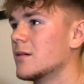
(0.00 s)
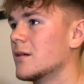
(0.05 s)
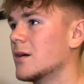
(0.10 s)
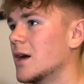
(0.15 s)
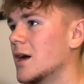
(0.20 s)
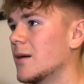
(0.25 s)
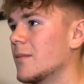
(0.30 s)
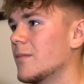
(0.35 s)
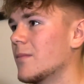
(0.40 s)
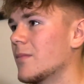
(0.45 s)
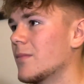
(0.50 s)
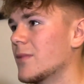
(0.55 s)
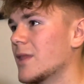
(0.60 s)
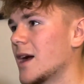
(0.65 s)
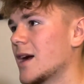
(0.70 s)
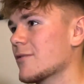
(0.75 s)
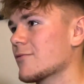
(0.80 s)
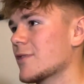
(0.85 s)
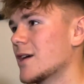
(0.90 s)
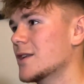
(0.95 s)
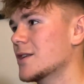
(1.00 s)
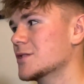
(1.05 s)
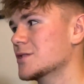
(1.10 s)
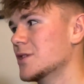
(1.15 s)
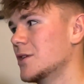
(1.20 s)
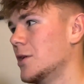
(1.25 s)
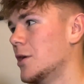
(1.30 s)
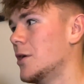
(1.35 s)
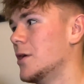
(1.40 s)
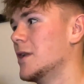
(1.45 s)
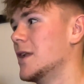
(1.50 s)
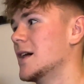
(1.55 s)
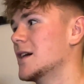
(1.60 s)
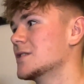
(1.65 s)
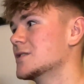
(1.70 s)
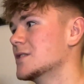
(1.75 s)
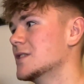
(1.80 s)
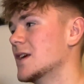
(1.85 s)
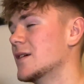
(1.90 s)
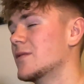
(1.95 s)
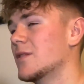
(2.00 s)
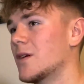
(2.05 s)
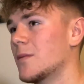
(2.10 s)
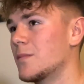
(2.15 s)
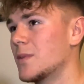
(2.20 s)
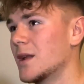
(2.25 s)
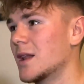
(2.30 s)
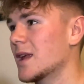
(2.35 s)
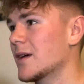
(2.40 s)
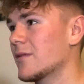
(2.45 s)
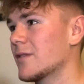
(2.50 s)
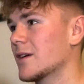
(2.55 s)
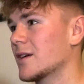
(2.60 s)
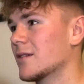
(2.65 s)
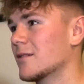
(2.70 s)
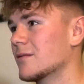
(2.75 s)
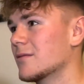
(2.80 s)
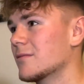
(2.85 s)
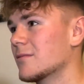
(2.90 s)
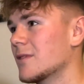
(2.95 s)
that rent is a lot less than if I'd be living